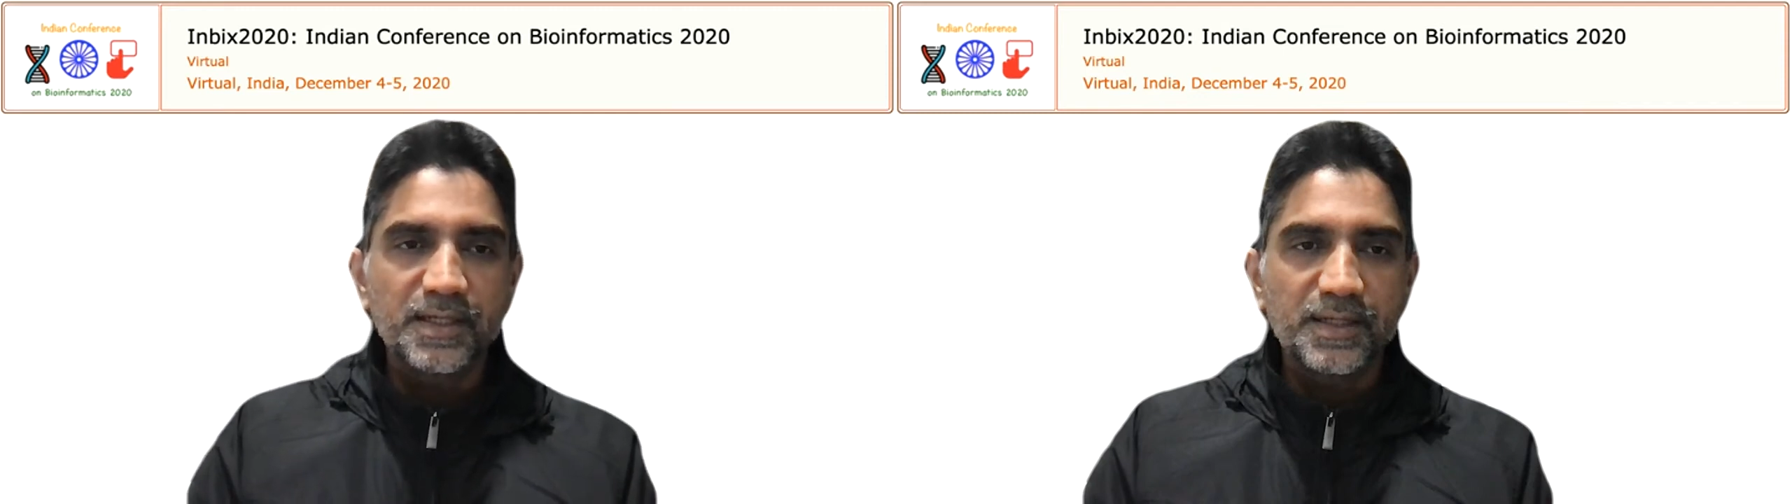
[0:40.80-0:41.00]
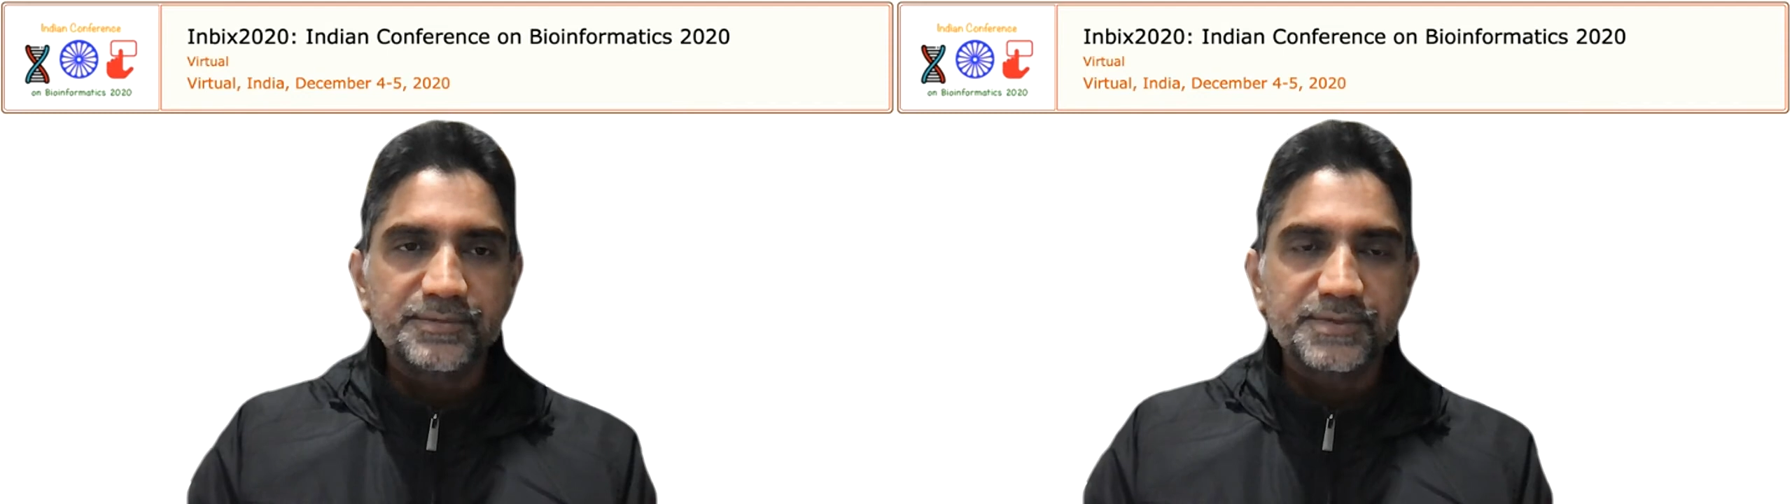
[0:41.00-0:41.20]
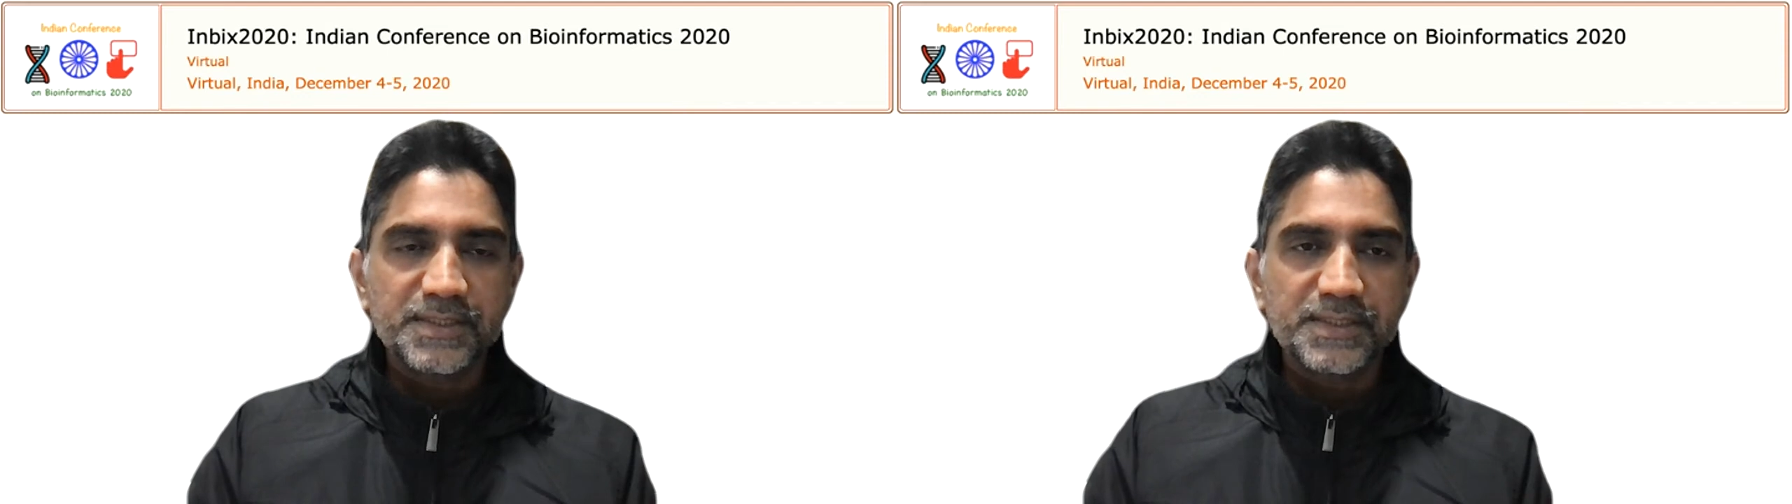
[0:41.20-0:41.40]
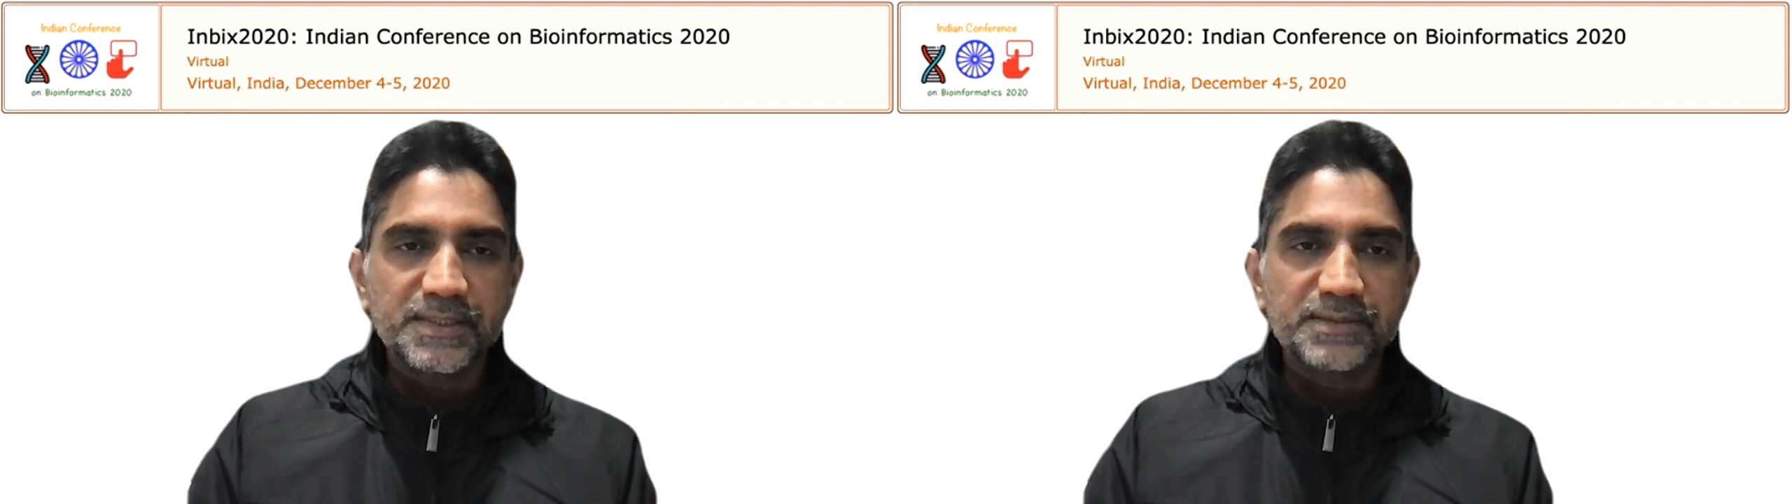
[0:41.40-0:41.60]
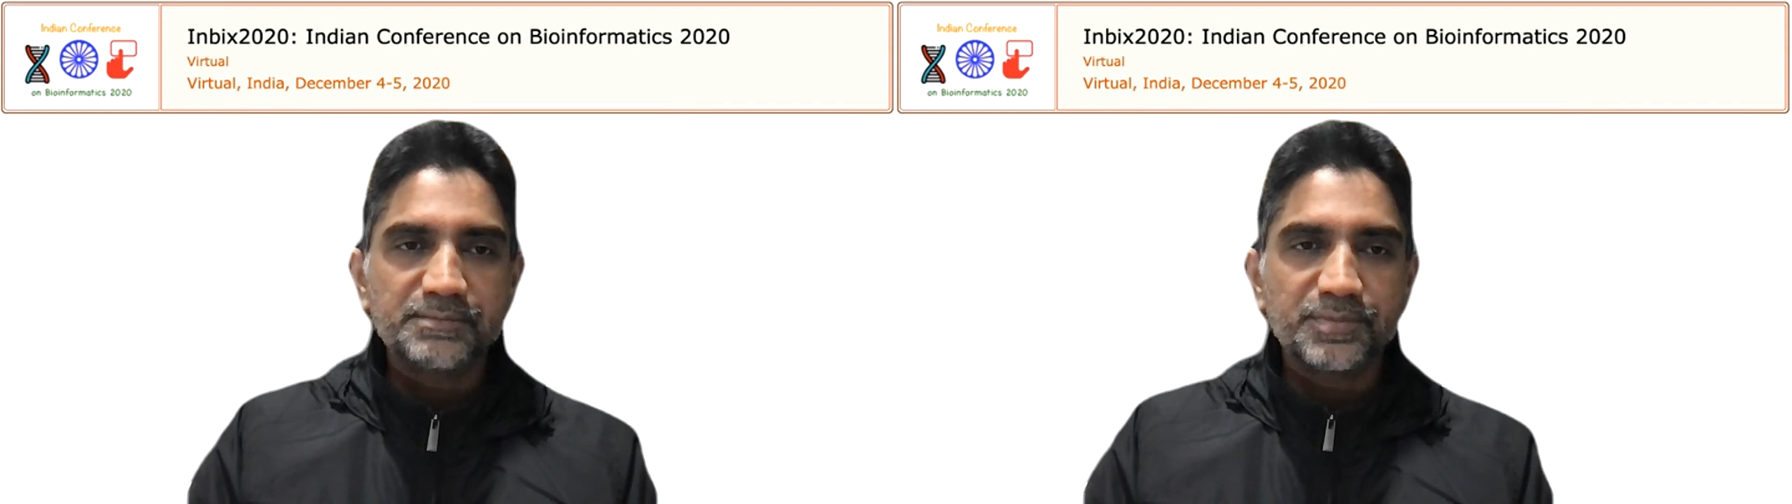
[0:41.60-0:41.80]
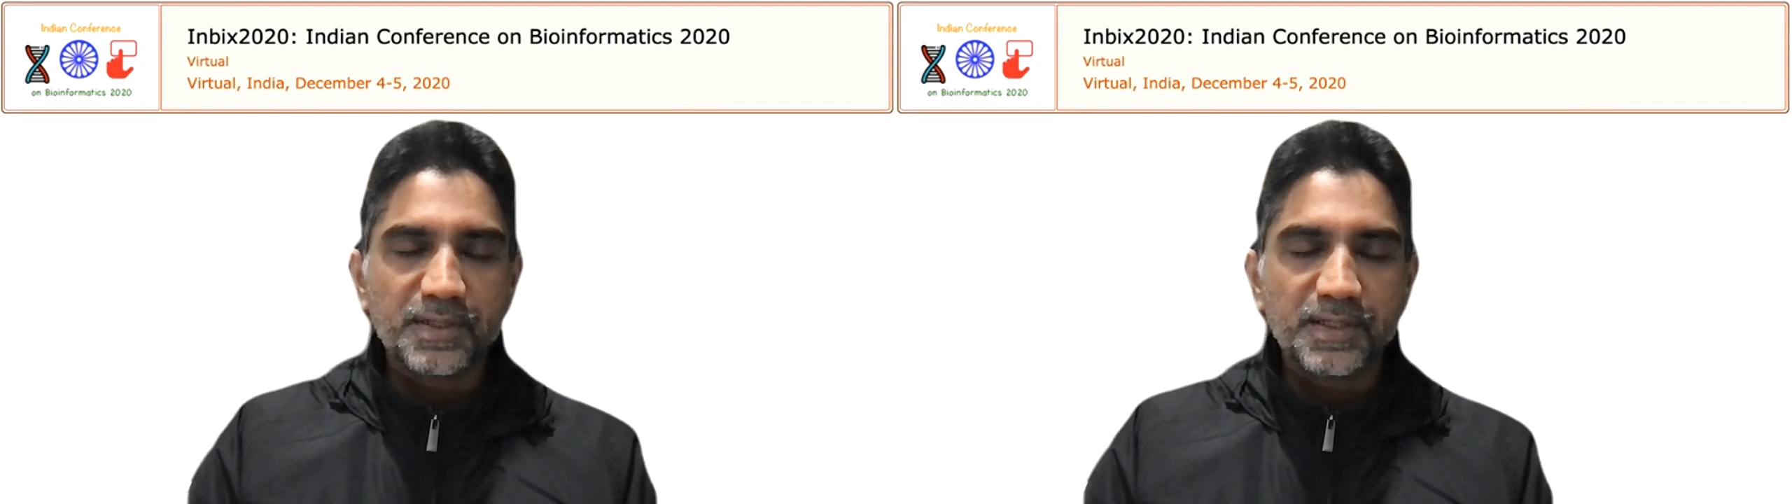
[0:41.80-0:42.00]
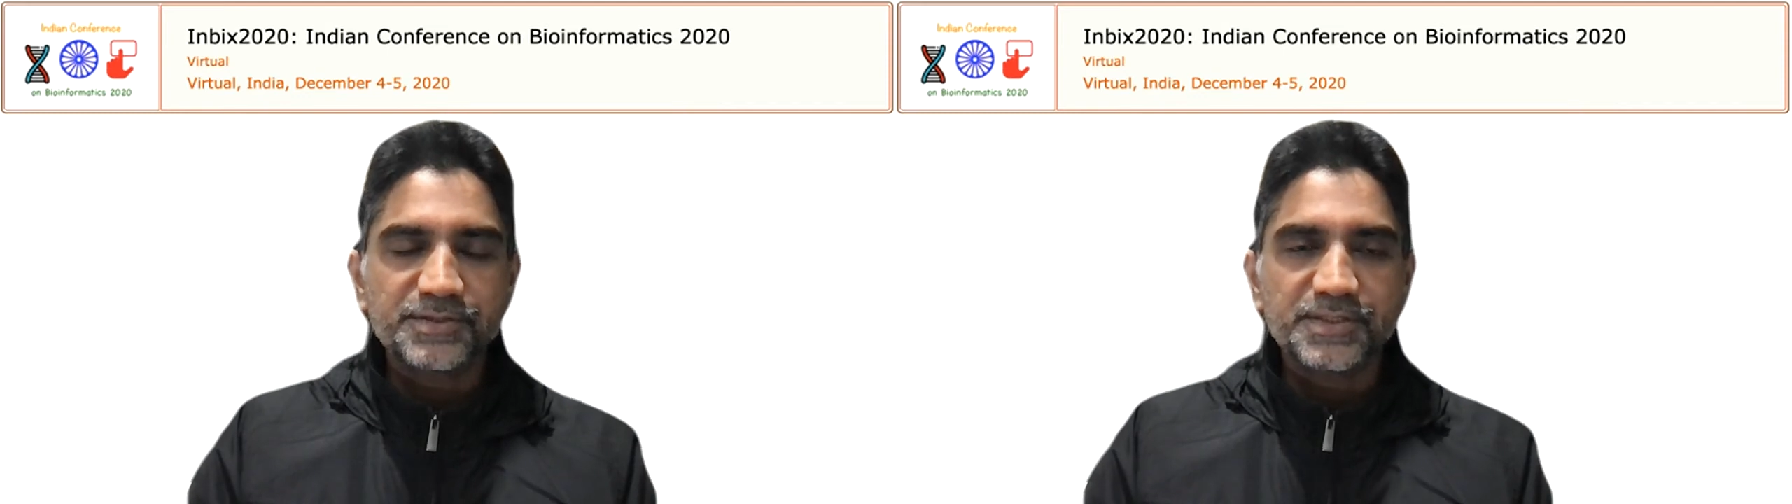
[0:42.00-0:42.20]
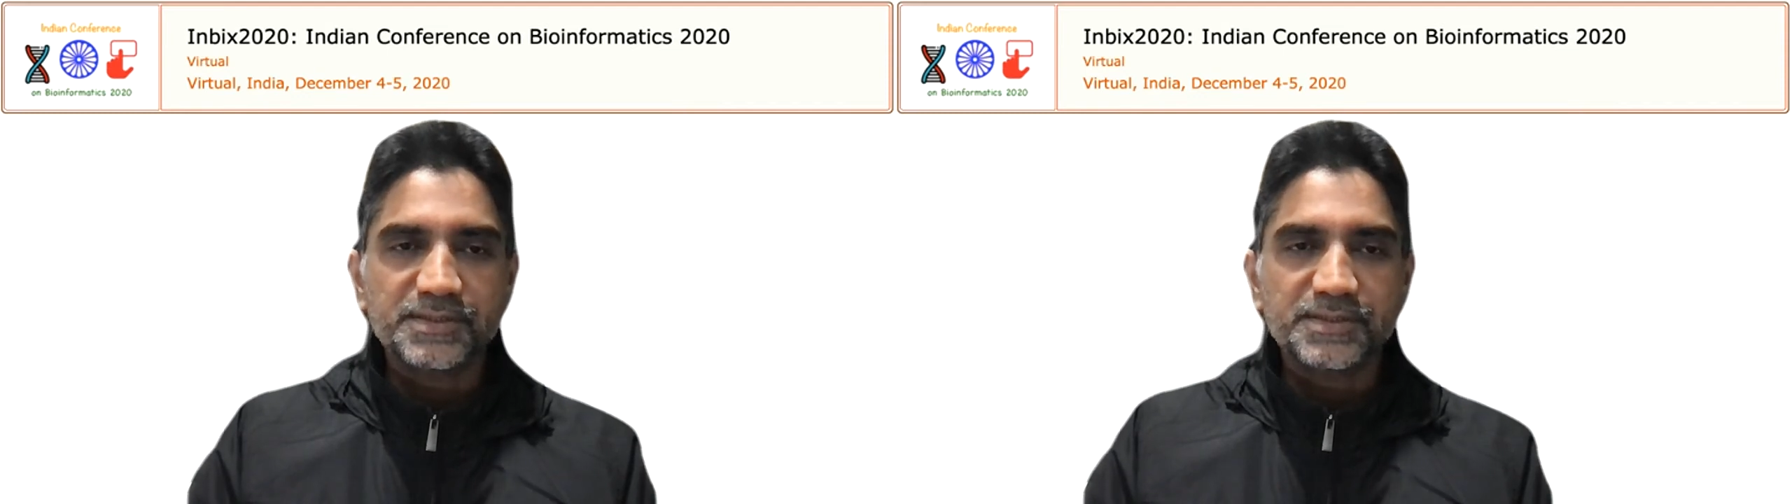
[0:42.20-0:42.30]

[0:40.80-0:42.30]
I have seen Prash